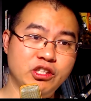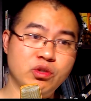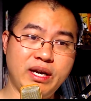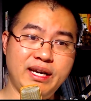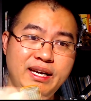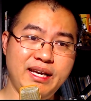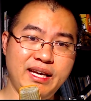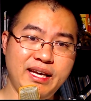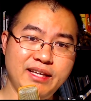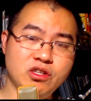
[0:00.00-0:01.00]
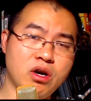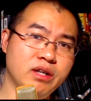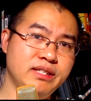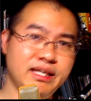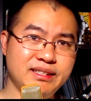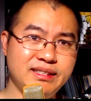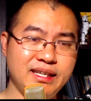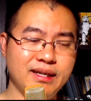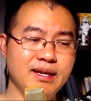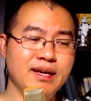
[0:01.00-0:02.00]
They traded his
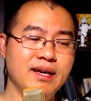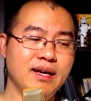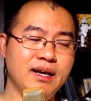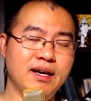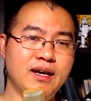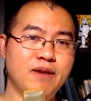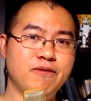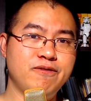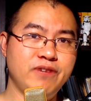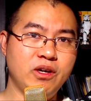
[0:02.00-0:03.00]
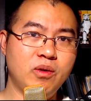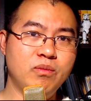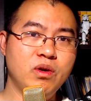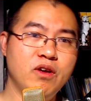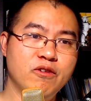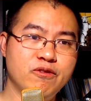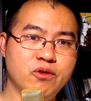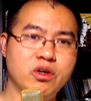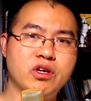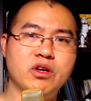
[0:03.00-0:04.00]
artistic uh, film
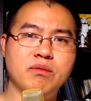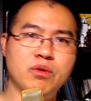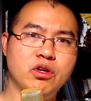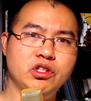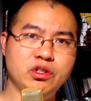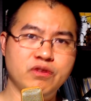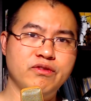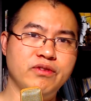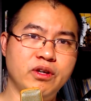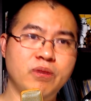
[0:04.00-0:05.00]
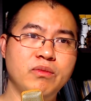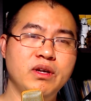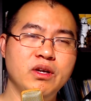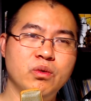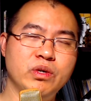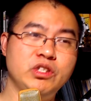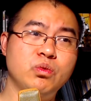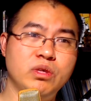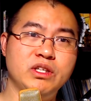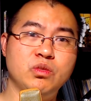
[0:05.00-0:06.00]
for a commercial film,
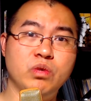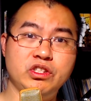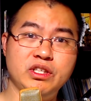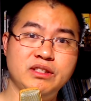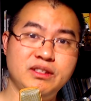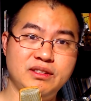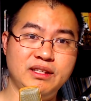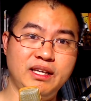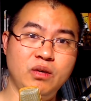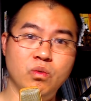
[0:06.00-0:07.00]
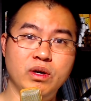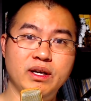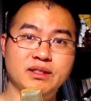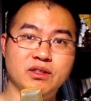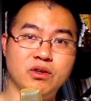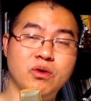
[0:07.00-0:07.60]
which was what Justice League was.